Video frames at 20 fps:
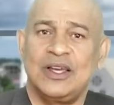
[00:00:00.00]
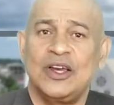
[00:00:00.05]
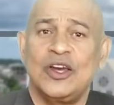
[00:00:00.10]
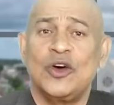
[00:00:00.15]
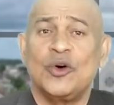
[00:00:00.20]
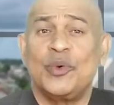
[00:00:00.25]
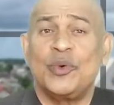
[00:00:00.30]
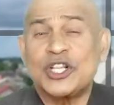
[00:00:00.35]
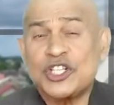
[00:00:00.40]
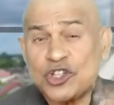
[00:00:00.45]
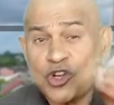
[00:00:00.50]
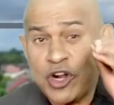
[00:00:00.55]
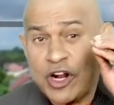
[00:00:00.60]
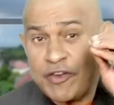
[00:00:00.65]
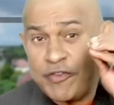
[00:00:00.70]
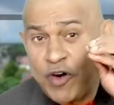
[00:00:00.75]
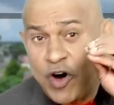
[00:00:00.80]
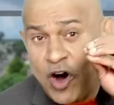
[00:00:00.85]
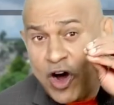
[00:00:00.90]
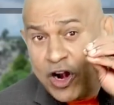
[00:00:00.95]
which could
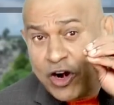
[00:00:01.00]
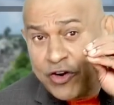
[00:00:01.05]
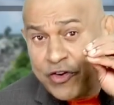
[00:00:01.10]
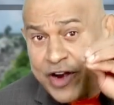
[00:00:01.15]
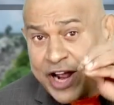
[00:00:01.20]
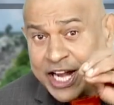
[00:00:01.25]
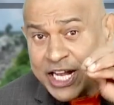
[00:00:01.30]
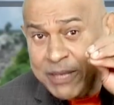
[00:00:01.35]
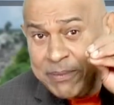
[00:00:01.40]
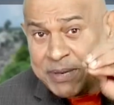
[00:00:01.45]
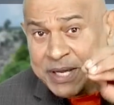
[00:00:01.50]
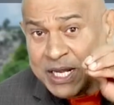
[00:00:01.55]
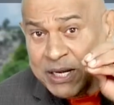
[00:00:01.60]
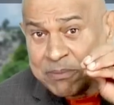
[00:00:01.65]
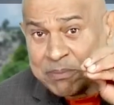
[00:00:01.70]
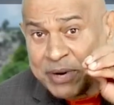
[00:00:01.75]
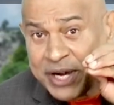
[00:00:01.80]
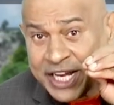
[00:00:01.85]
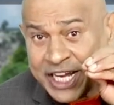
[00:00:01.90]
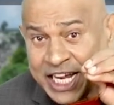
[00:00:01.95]
have already been
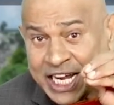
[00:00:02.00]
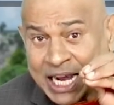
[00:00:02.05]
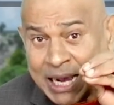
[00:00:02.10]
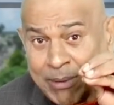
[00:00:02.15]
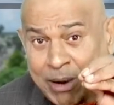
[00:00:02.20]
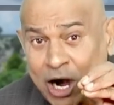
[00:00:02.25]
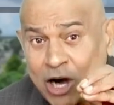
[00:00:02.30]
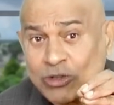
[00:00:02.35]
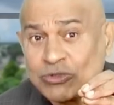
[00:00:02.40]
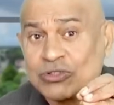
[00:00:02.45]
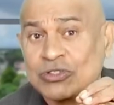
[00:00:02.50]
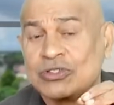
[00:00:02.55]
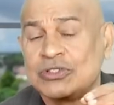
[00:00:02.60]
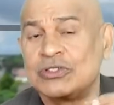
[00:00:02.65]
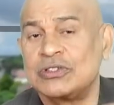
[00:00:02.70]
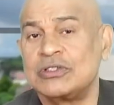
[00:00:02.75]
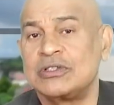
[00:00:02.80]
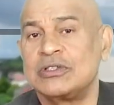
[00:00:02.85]
bringing about